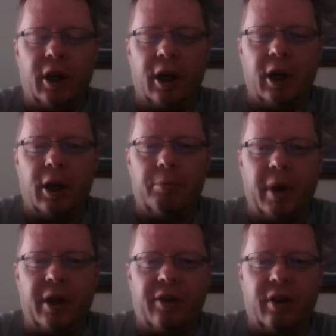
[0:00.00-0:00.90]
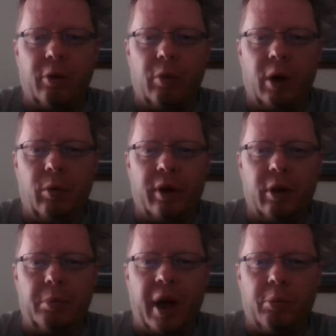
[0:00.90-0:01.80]
Uh, basically went with
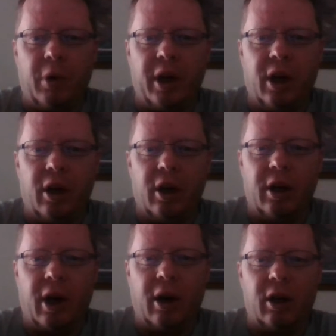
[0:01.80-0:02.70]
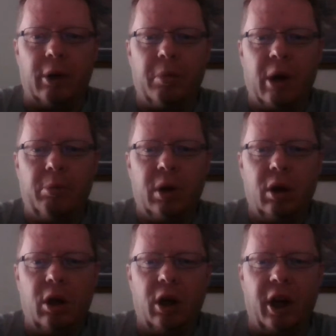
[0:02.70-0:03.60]
a paprika, garlic
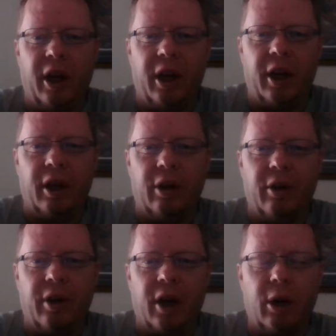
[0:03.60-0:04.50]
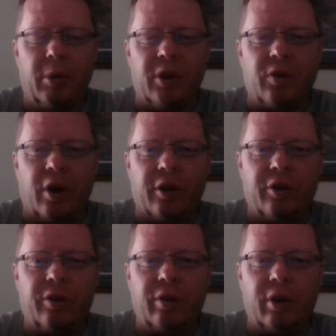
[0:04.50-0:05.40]
pepper, and uh, Arby's
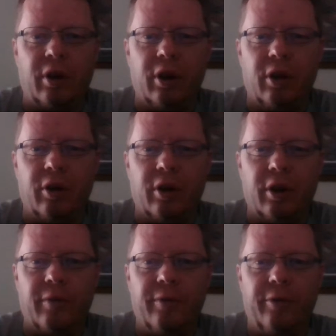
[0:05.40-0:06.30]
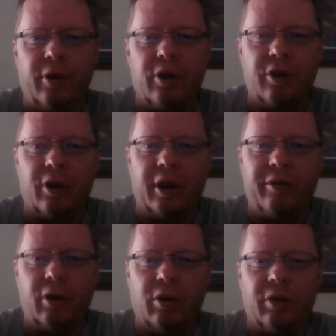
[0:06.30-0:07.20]
sauce. And finished the
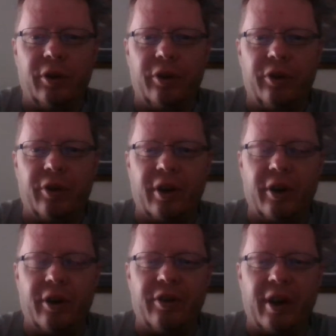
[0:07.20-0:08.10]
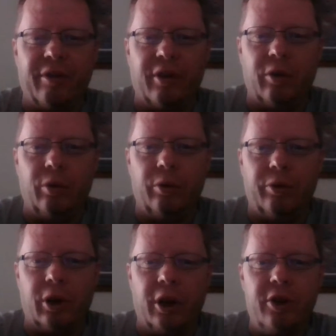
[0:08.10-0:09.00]
leftovers this
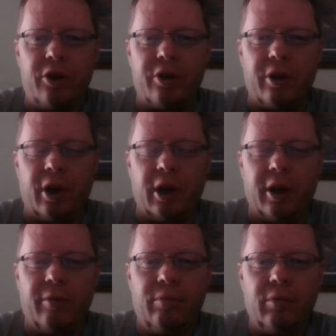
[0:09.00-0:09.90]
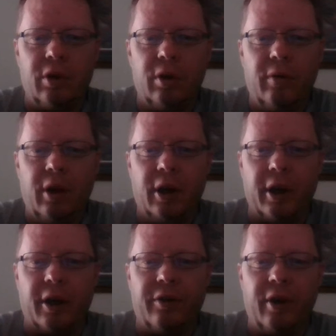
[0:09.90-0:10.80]
afternoon for lunch.
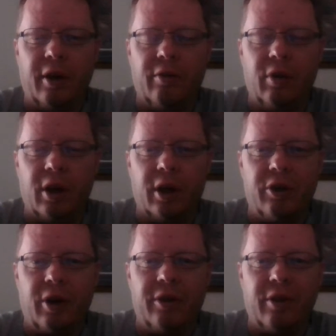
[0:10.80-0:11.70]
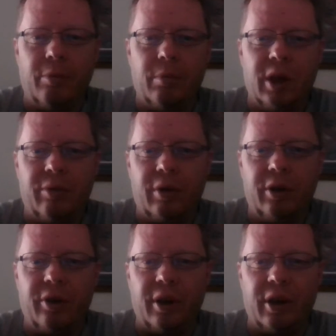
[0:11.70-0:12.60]
like I said, tried something
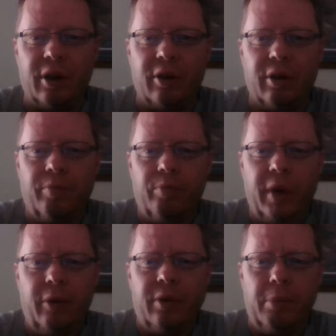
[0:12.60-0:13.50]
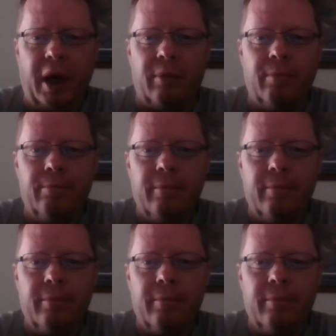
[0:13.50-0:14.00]
different and it wasn't bad.